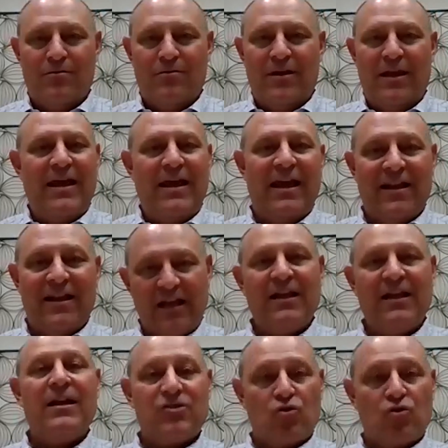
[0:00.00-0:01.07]

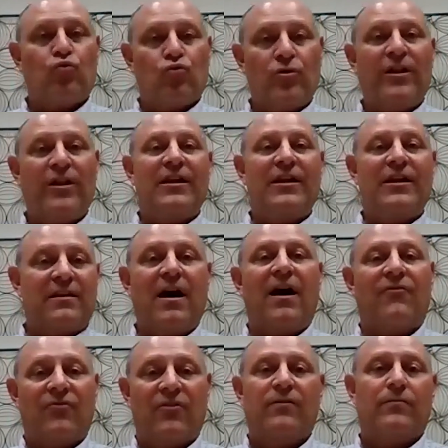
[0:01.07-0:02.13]
It's really
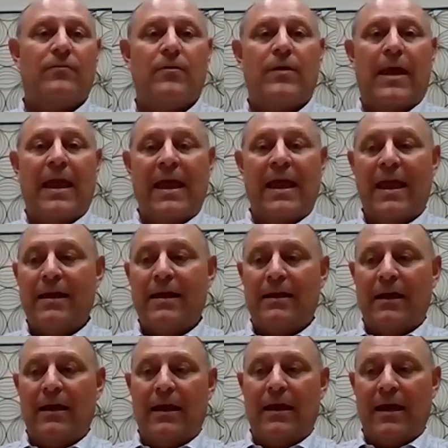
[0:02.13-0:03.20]
tough. And
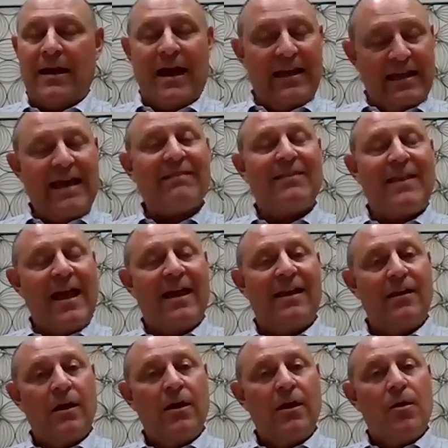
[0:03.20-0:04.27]
I get that,
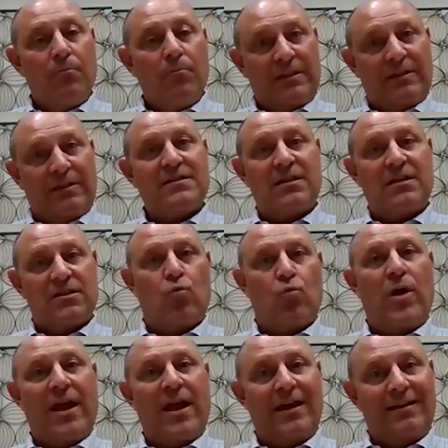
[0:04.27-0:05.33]
but this is a
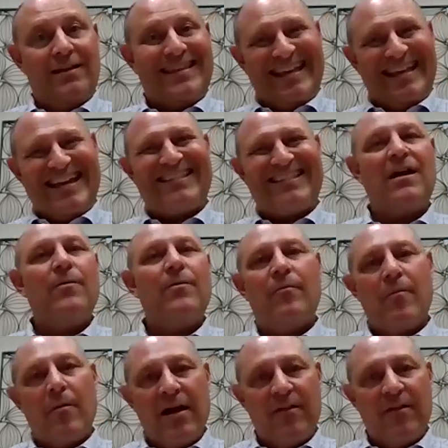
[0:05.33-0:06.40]
way to get them
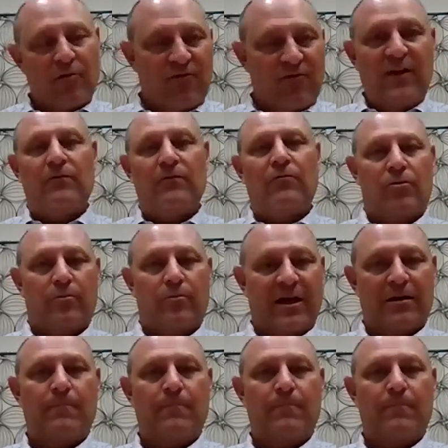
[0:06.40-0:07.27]
on their feet a little bit.